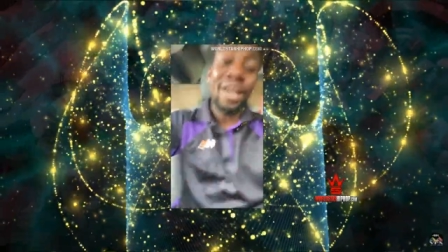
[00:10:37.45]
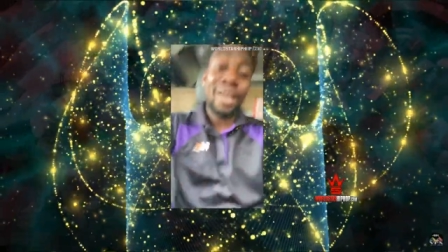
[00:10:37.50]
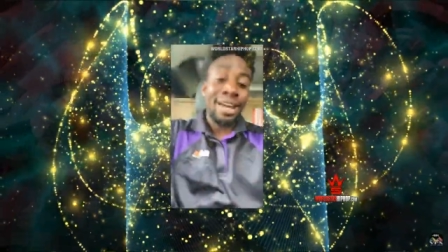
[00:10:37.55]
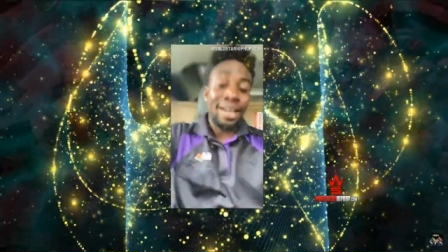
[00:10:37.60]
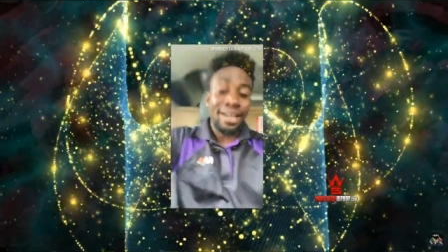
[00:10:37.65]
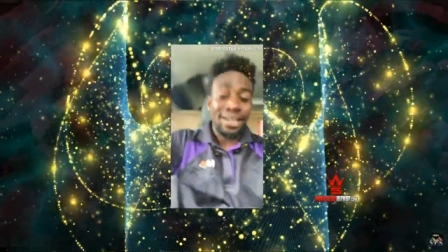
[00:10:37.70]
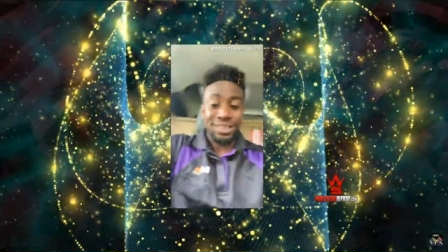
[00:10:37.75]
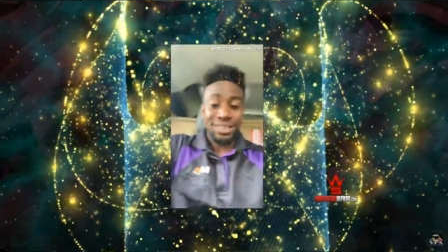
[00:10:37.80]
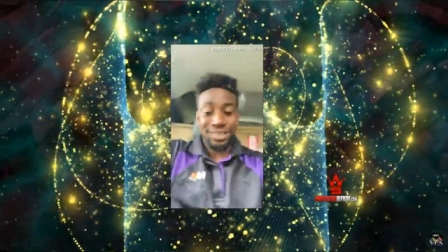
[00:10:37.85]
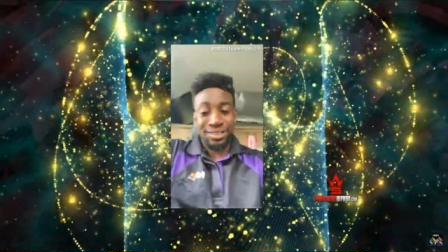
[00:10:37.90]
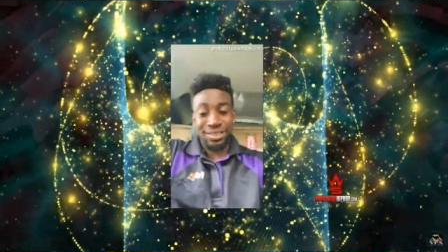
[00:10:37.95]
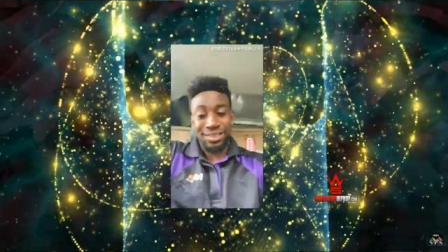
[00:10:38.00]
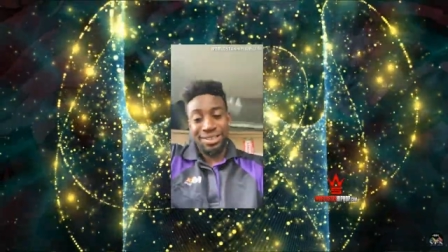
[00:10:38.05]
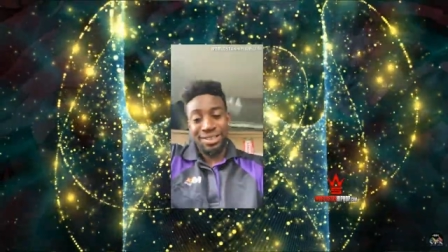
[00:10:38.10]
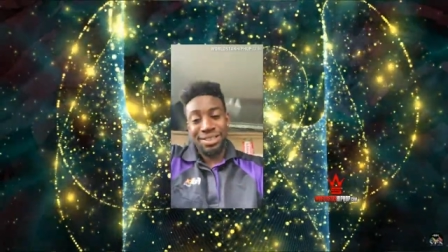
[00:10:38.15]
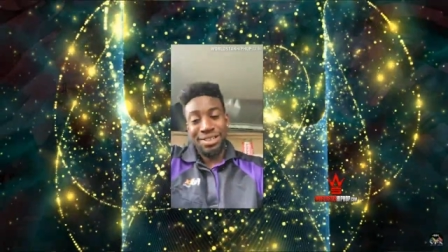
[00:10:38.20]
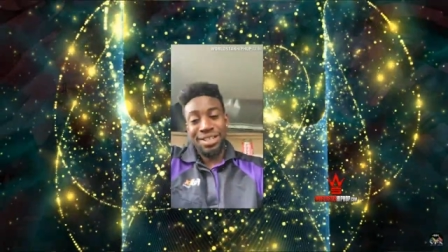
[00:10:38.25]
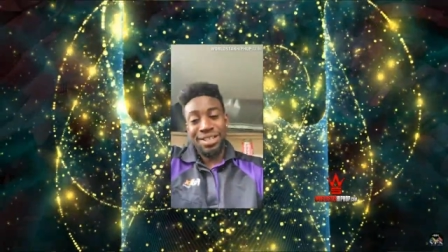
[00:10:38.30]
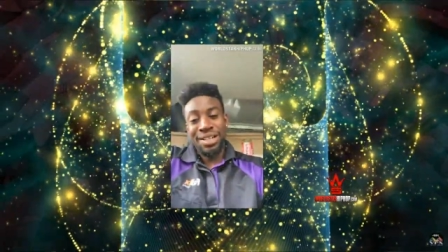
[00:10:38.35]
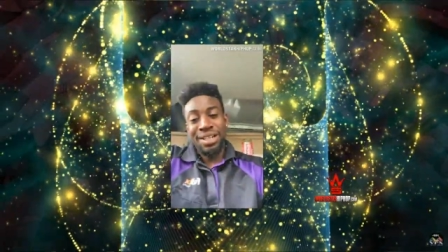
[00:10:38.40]
you
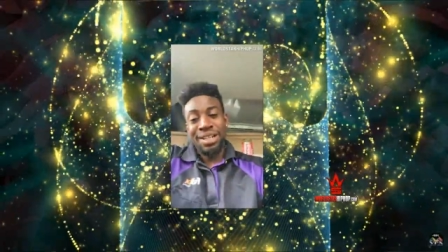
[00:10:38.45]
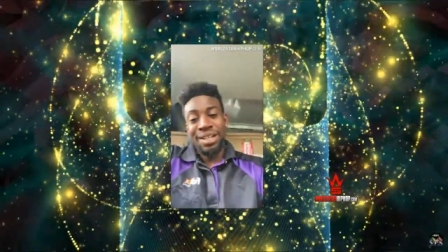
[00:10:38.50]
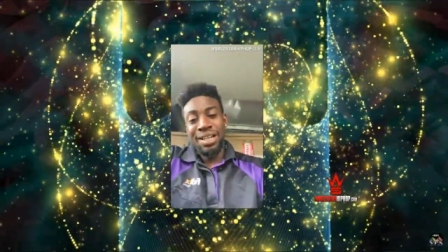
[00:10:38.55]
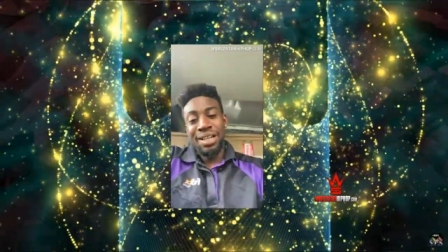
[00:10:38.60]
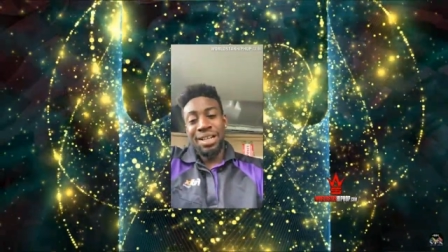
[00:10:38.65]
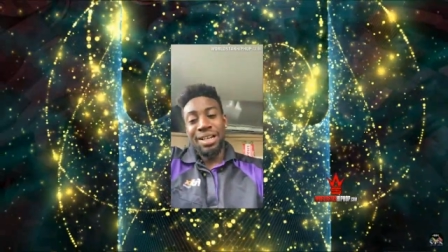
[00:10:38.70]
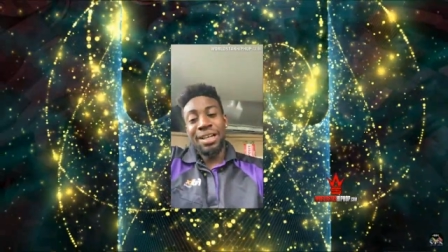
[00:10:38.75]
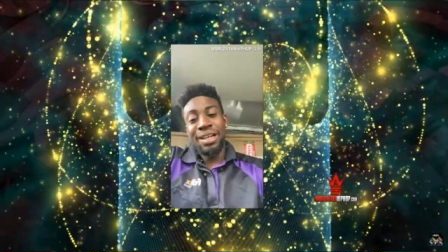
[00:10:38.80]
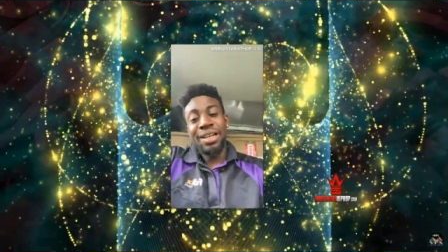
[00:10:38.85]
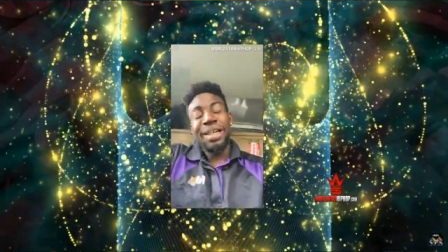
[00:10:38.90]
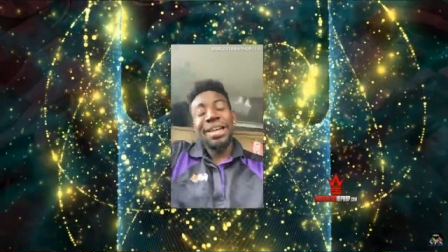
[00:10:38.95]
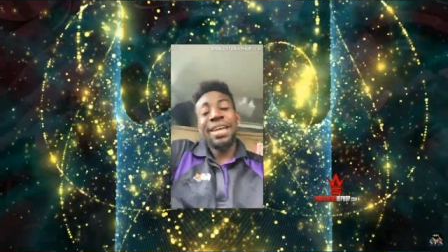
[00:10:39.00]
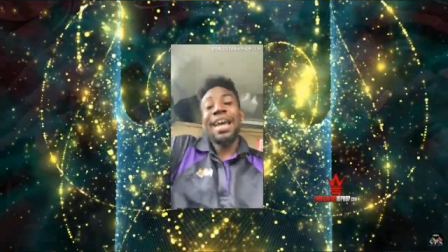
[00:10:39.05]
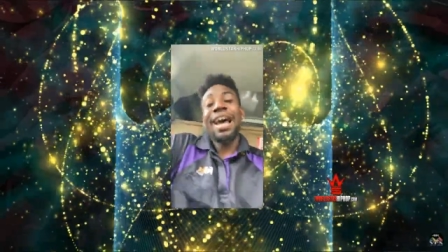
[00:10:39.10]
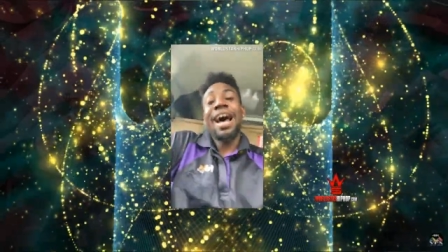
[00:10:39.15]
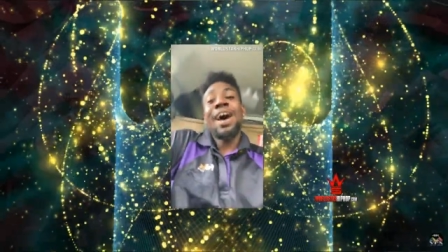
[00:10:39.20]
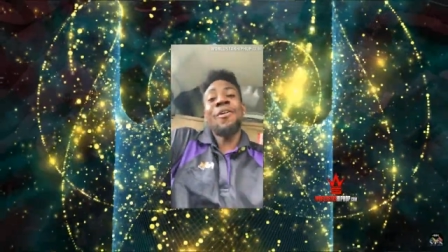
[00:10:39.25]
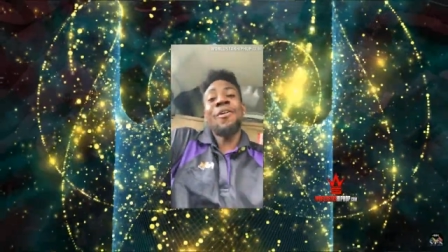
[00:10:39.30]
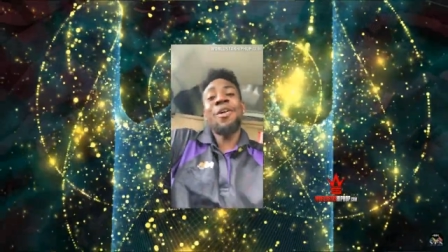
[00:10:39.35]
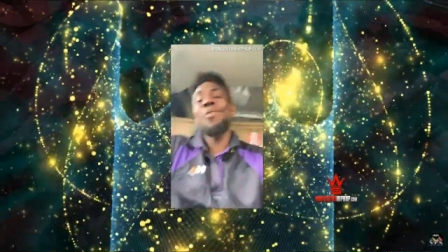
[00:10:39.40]
know,
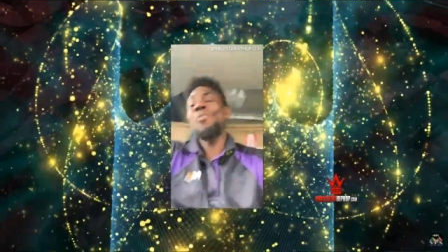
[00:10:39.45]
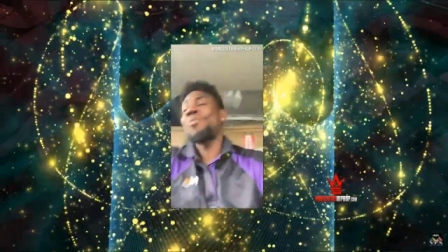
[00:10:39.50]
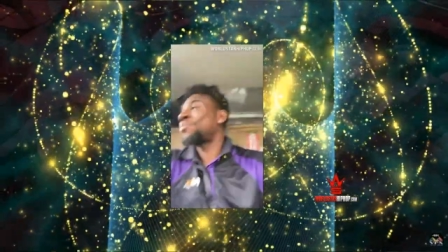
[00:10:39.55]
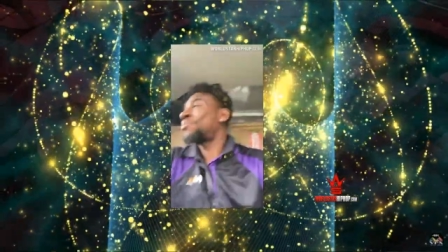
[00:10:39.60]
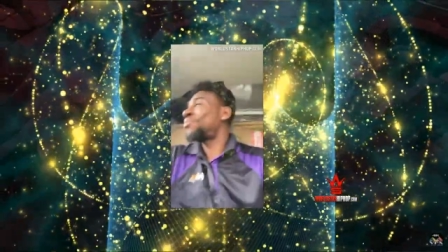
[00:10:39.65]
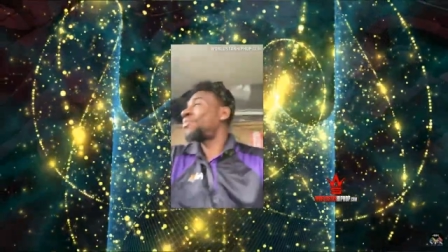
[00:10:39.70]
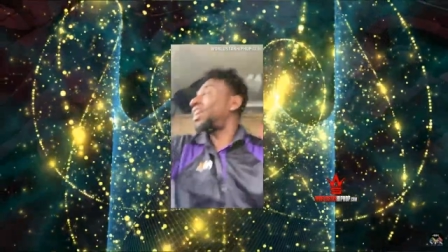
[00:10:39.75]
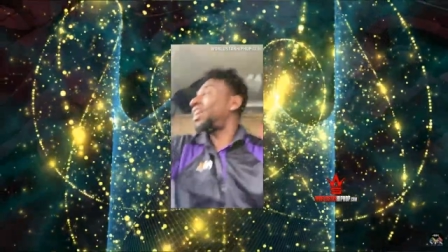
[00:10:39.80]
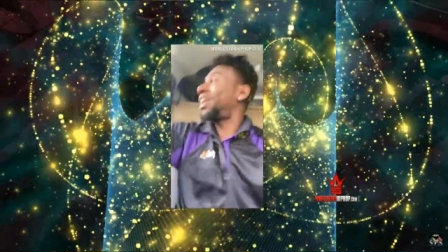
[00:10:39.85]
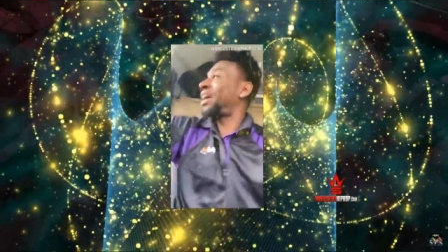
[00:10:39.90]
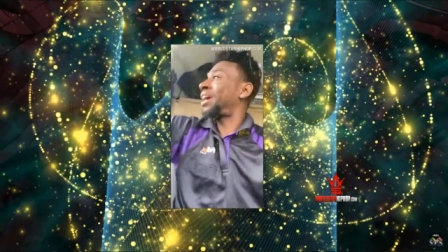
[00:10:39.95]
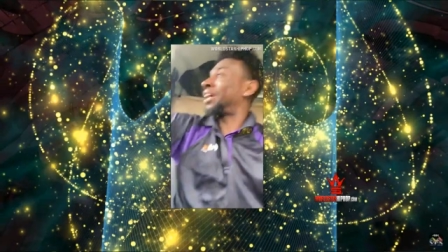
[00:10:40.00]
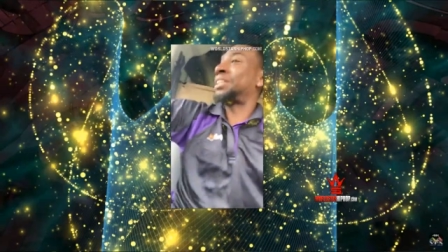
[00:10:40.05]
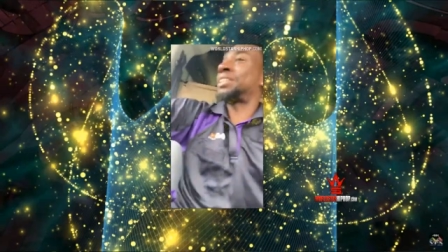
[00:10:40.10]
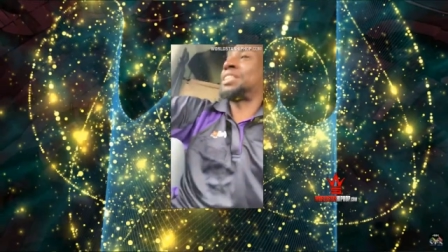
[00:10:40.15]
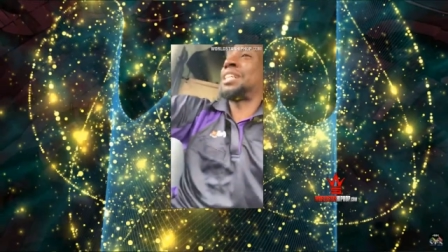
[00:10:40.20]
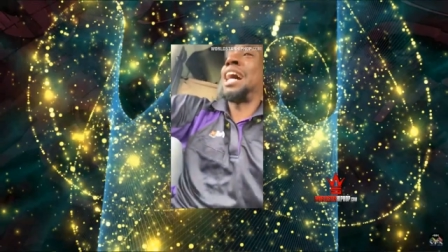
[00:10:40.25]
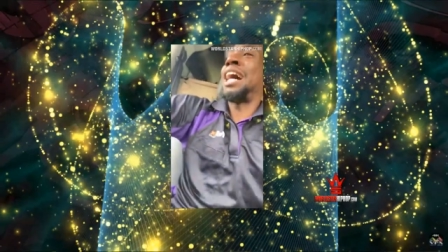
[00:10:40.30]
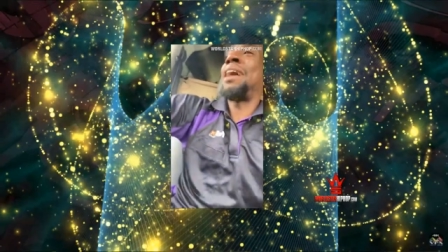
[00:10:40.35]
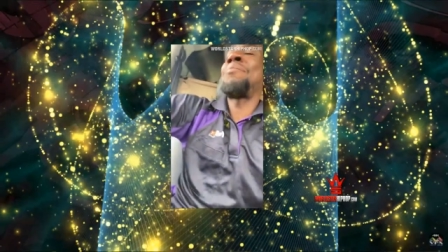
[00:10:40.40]
I'm gonna talk to you
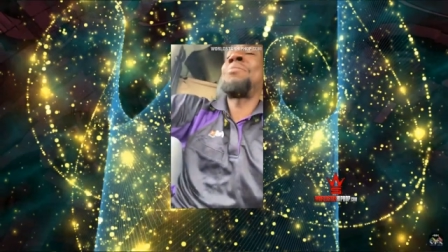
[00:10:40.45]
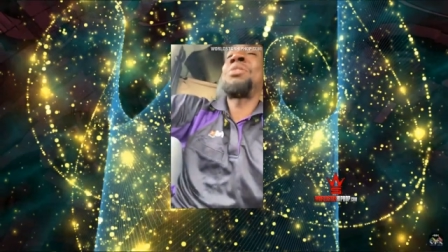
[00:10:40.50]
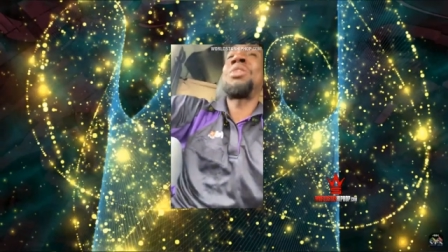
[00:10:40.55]
about